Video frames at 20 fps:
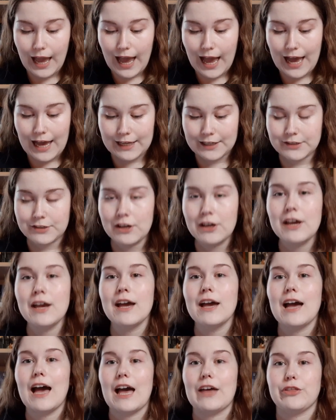And
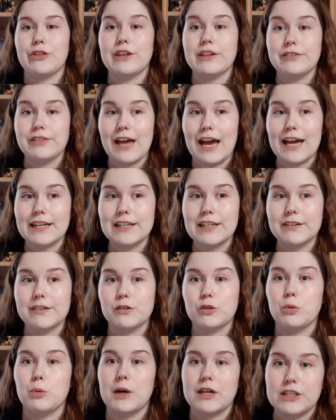I think that
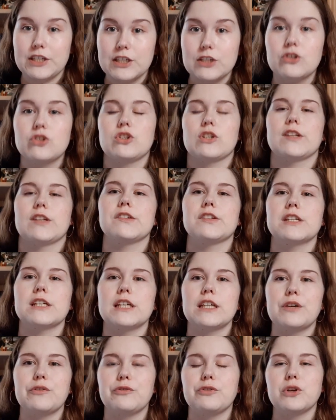is quite
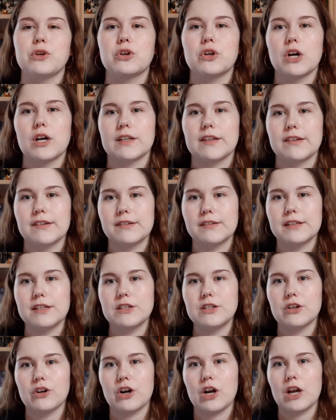interesting if you
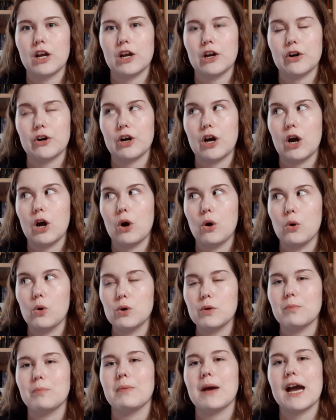consider her
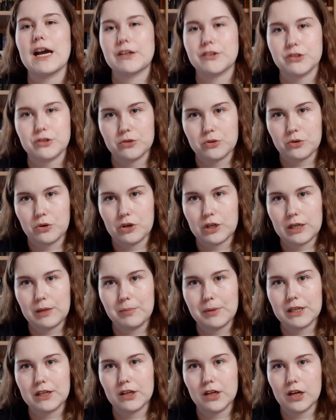own
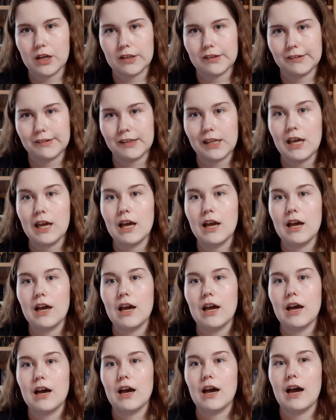backstory, because
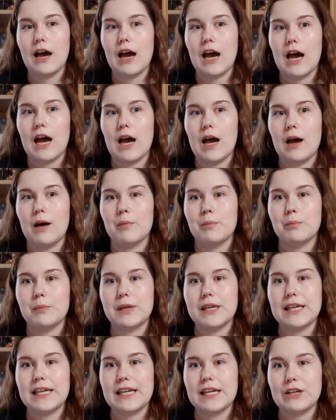um,
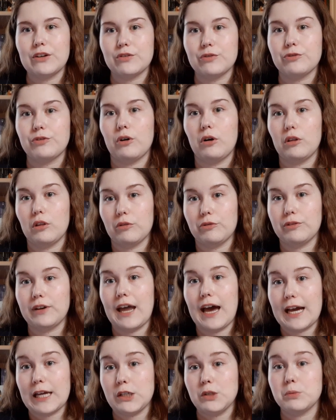in Fall of
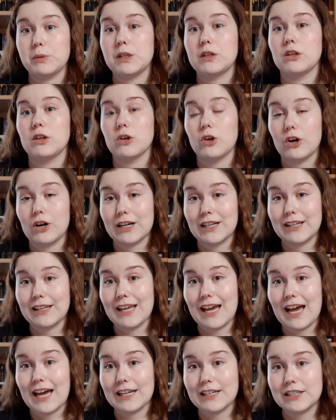Light, we learn
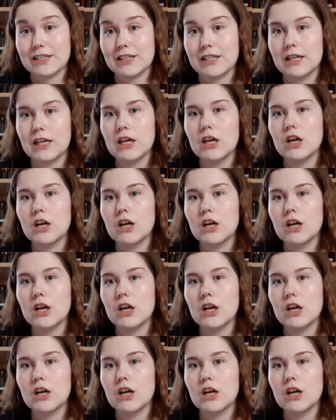that